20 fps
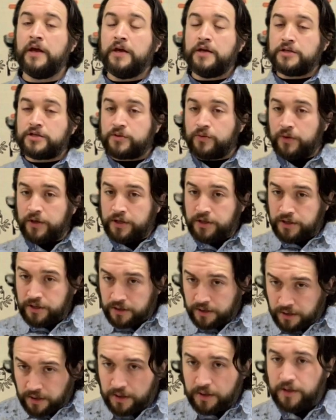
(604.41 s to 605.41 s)
So what
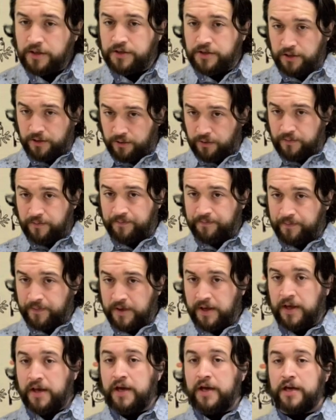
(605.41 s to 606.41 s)
you're gonna do
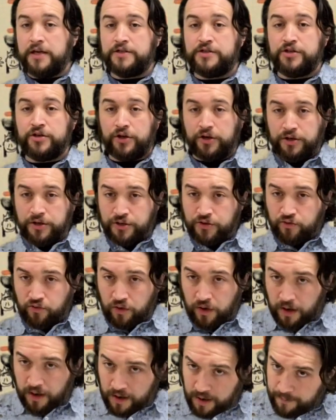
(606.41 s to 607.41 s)
is you're gonna
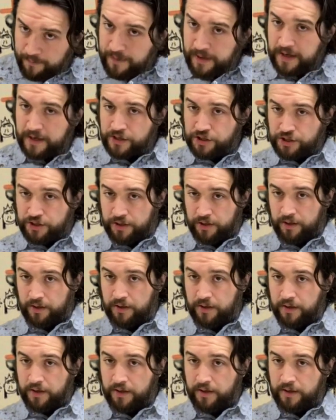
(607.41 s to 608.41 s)
draw a picture
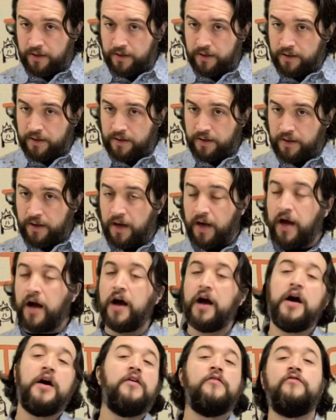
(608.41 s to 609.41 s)

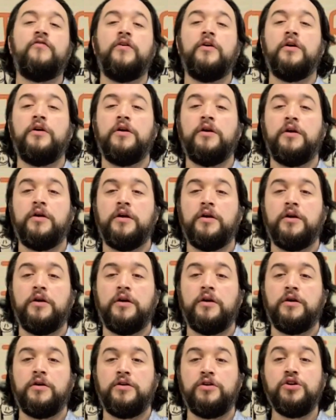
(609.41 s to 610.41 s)
of
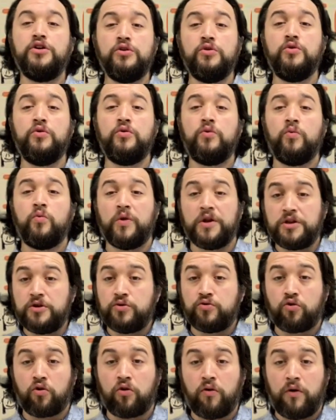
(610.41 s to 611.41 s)
you when you
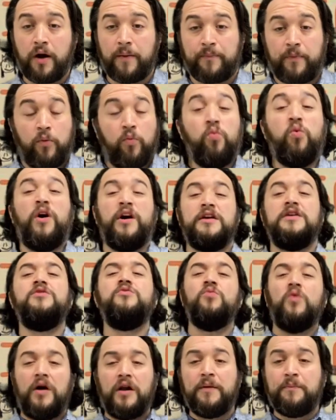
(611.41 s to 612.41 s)
grow up, what you
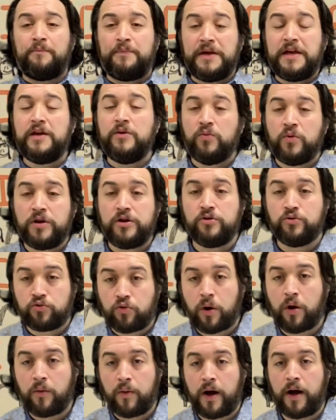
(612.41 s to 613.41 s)
want to be when you
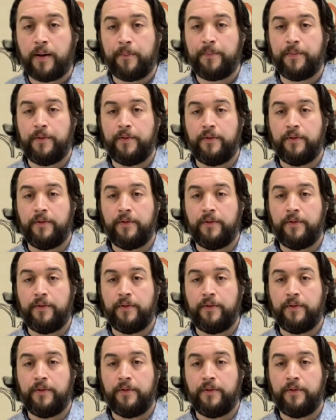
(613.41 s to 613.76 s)
grow up.